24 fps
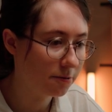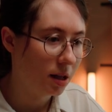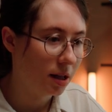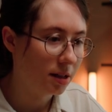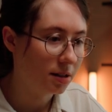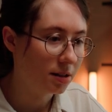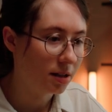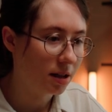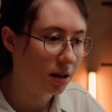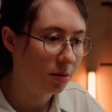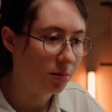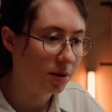
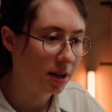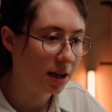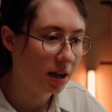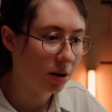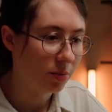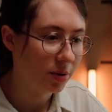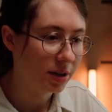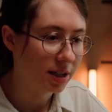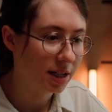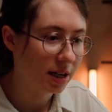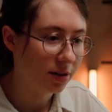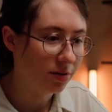Let's come
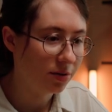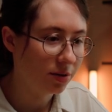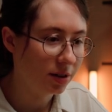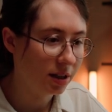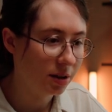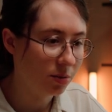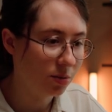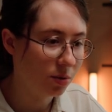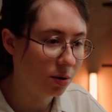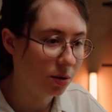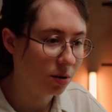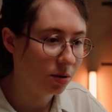down. We
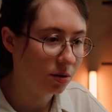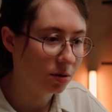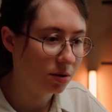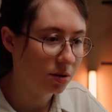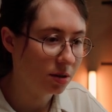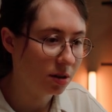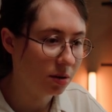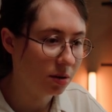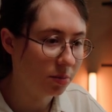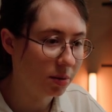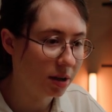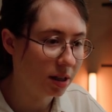definitely want
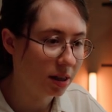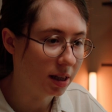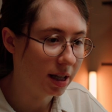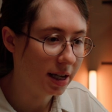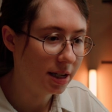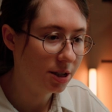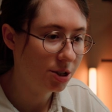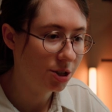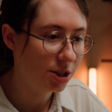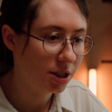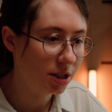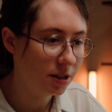some
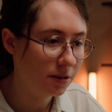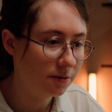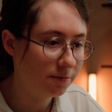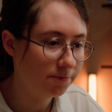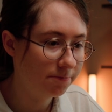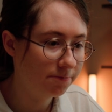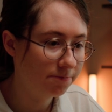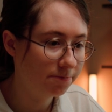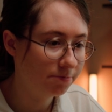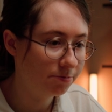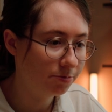halation.